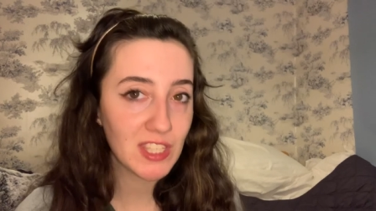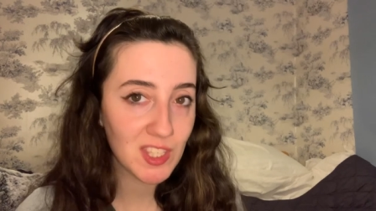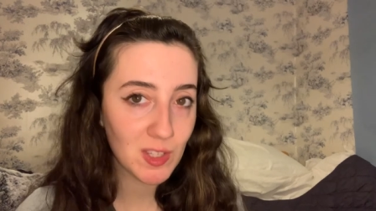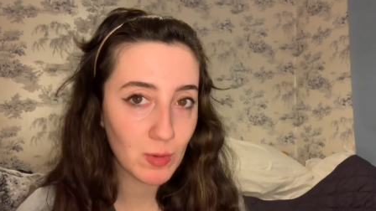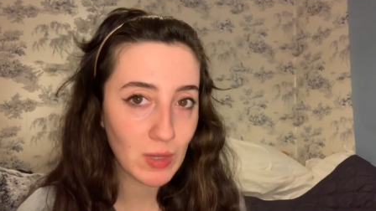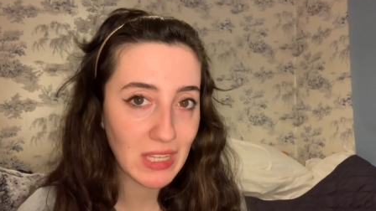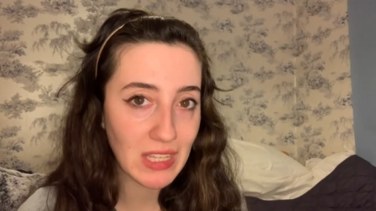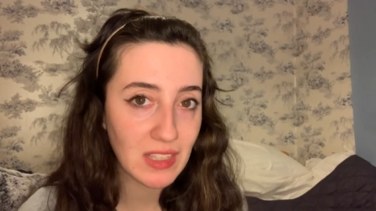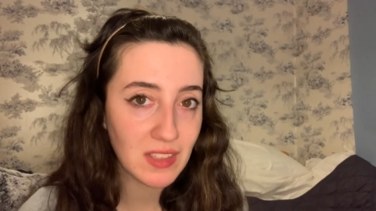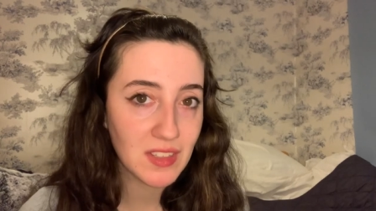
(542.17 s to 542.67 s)

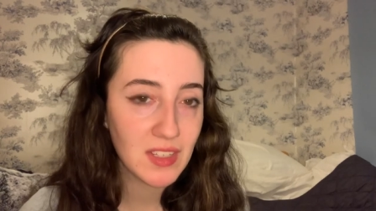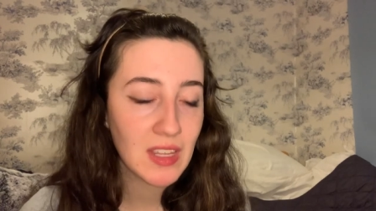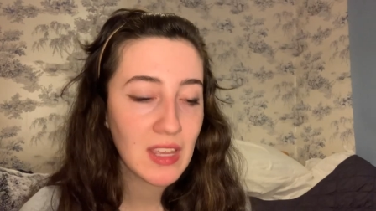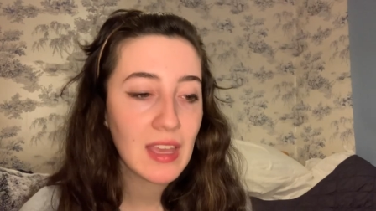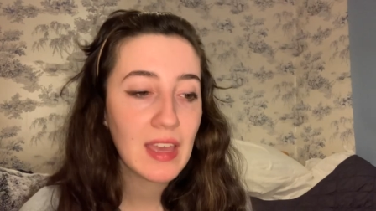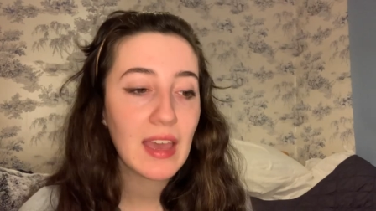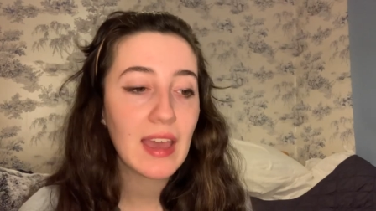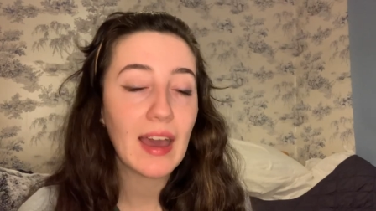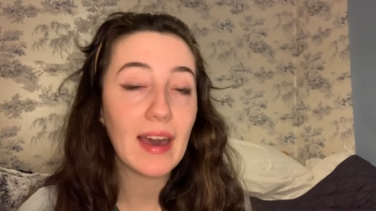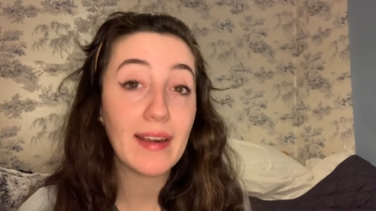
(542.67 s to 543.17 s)
sweet
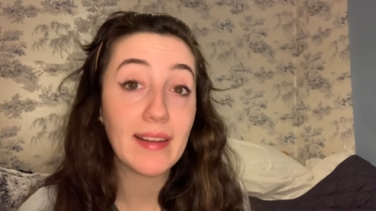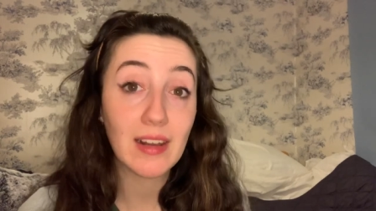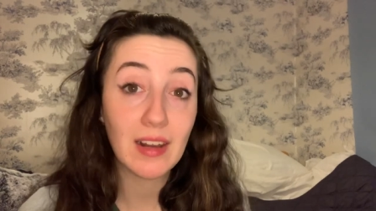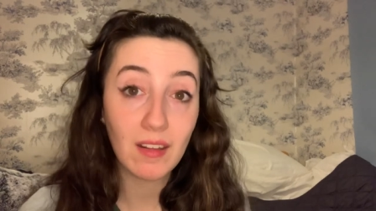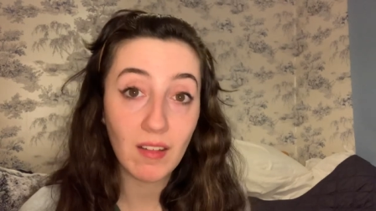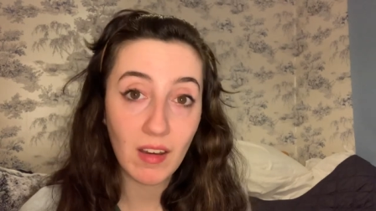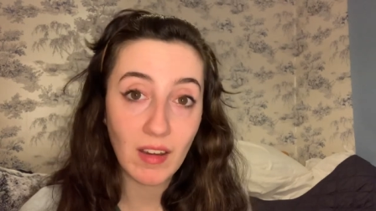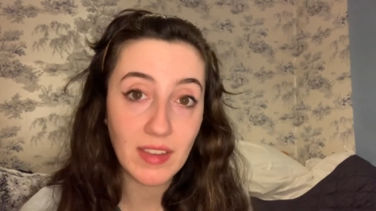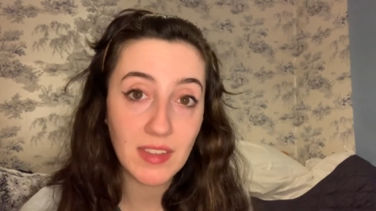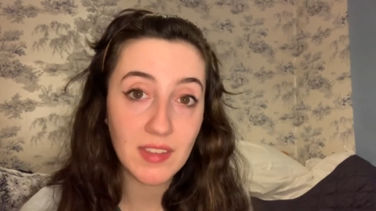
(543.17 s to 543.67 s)
and
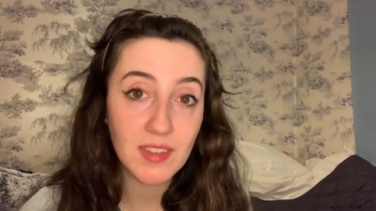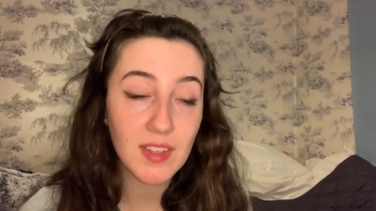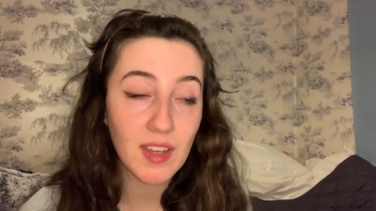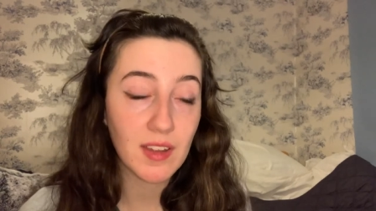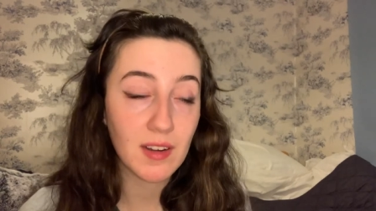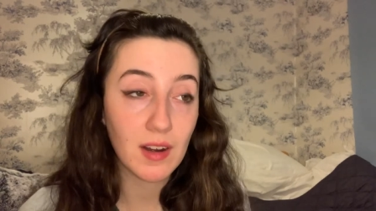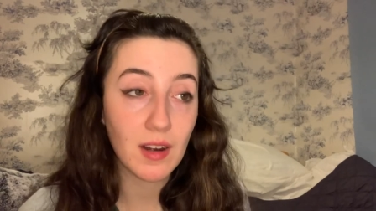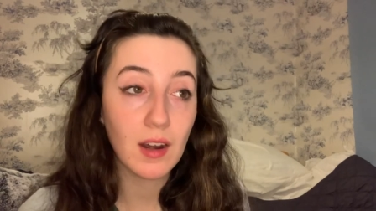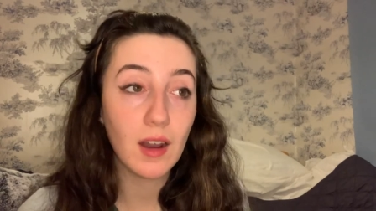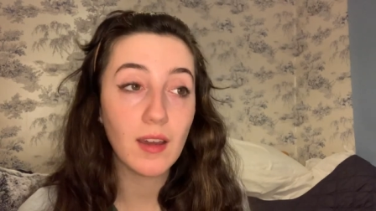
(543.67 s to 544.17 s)
light
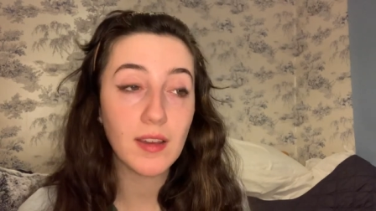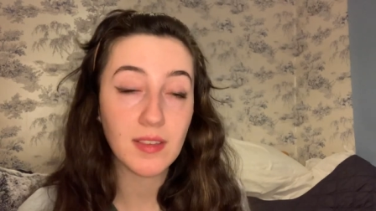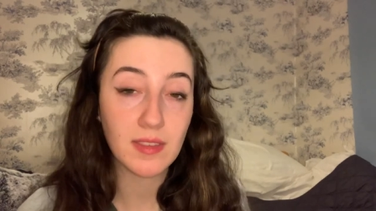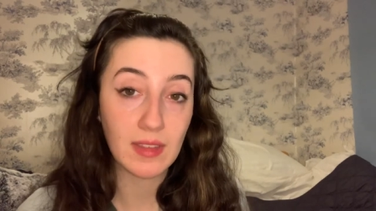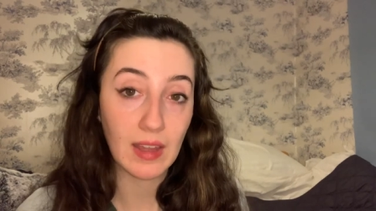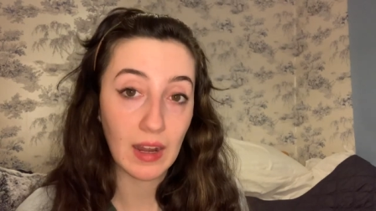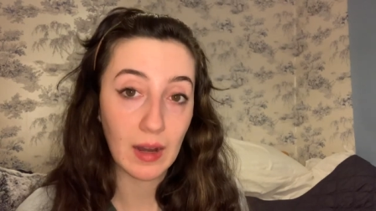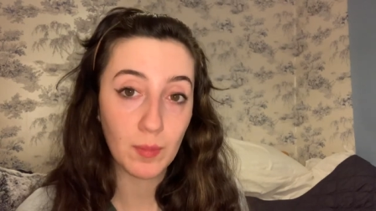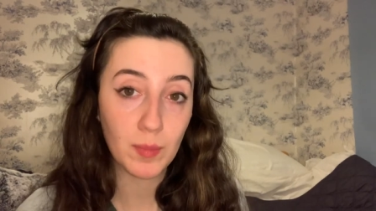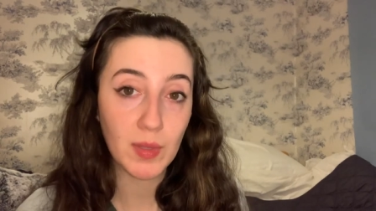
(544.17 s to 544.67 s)
and I like
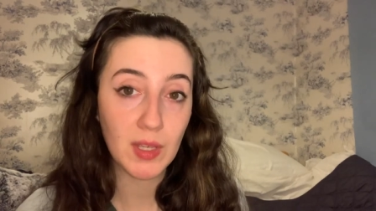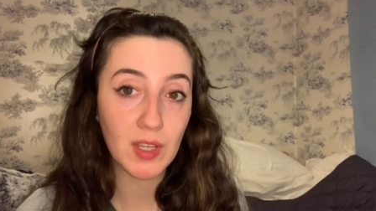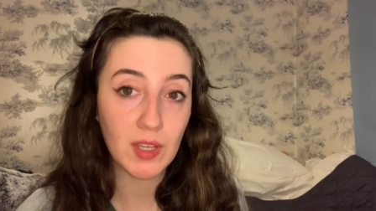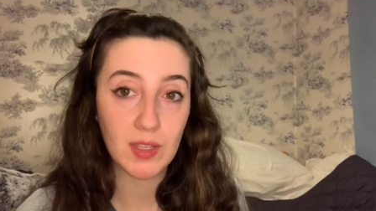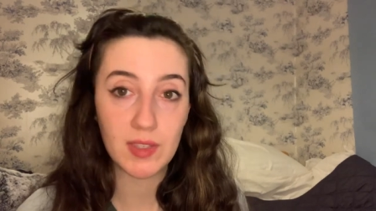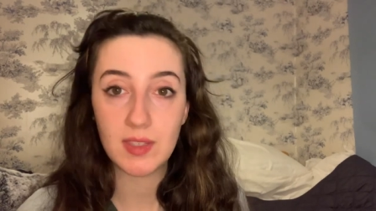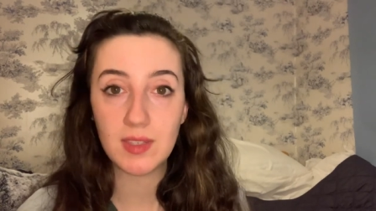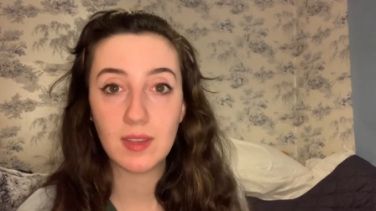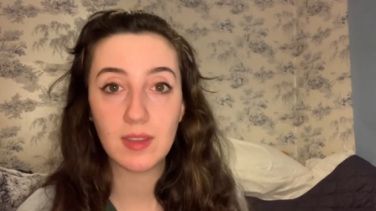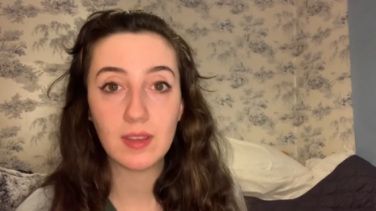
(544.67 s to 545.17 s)
that
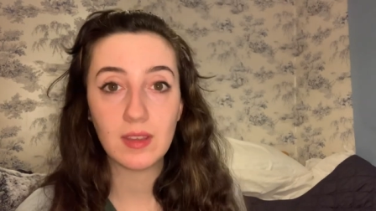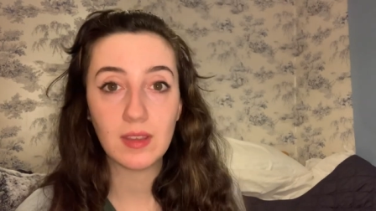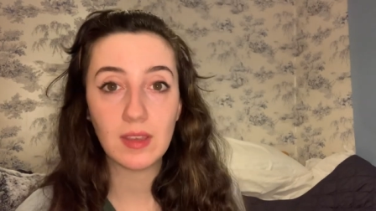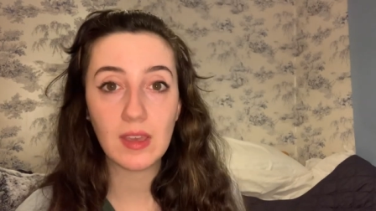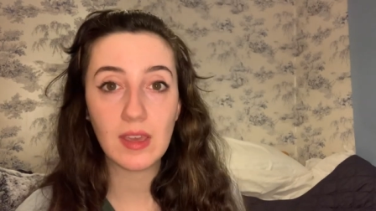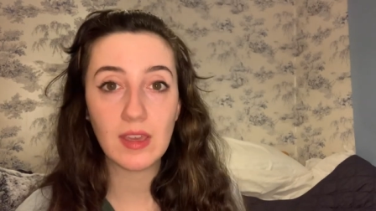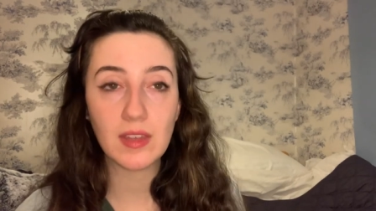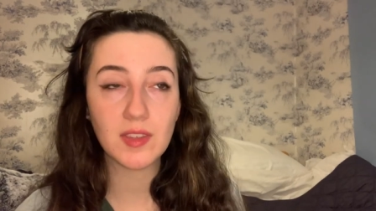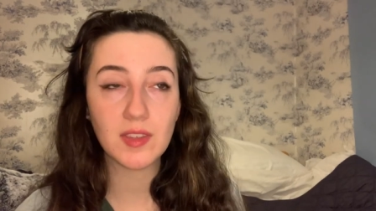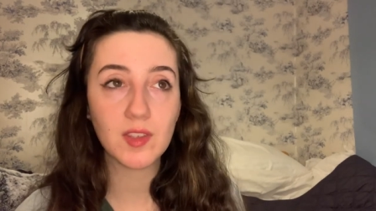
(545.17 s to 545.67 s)
because
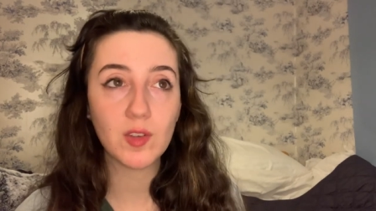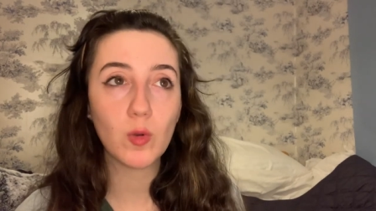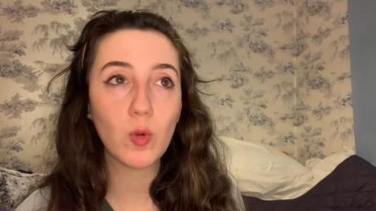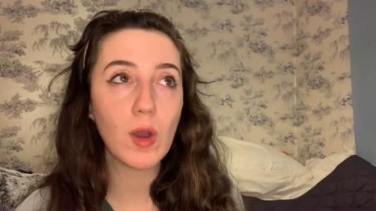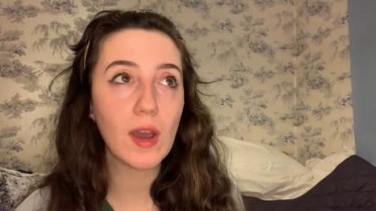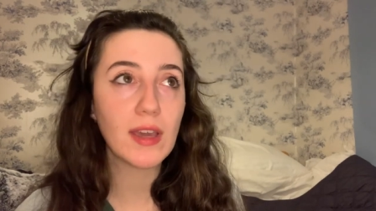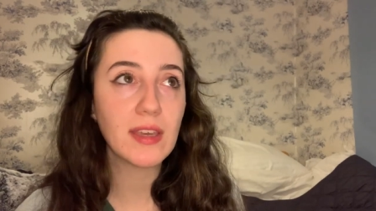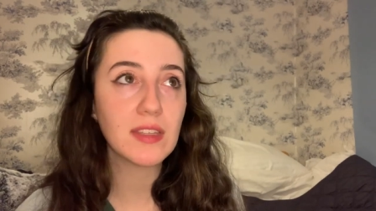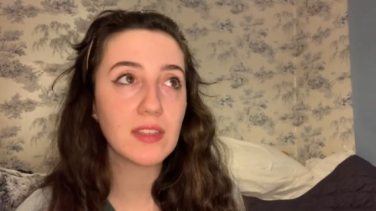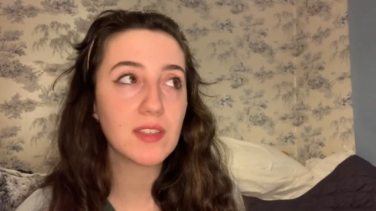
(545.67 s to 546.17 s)
it's
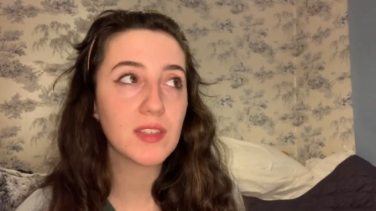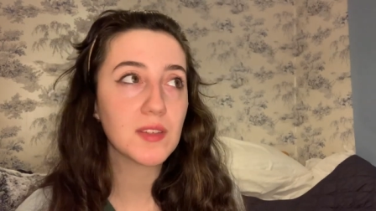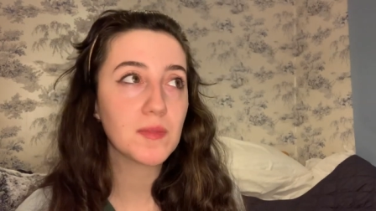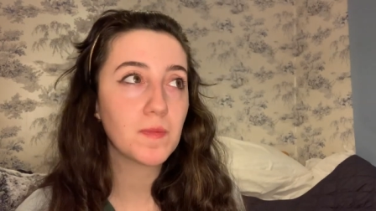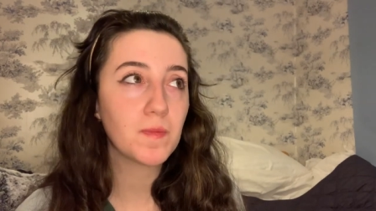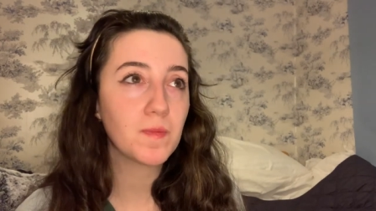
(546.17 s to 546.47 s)
quite